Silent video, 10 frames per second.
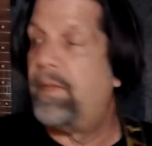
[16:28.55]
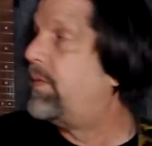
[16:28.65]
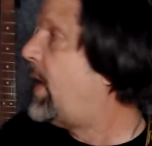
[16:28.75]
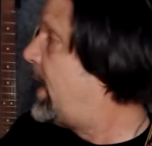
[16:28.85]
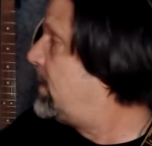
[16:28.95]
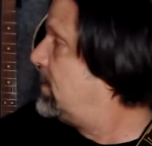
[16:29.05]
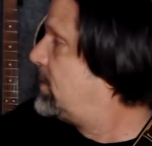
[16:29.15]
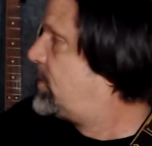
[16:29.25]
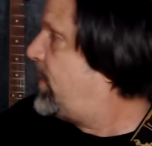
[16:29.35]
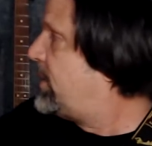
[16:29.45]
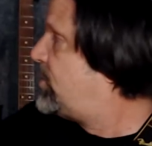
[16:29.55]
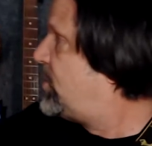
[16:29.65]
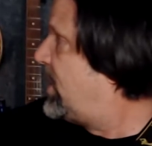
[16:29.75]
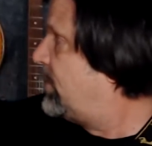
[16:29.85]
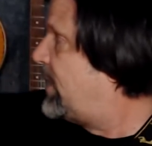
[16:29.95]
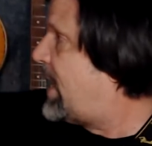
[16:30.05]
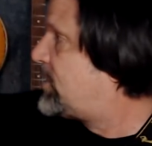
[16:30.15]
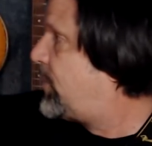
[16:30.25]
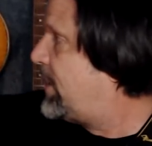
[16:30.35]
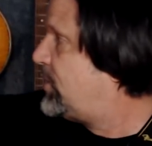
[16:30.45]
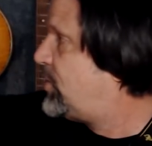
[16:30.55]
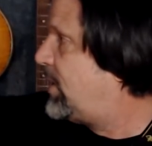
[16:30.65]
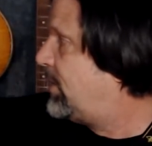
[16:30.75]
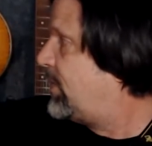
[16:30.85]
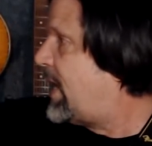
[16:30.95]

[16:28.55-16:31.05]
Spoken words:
That's been shimmed. That's been shimmed.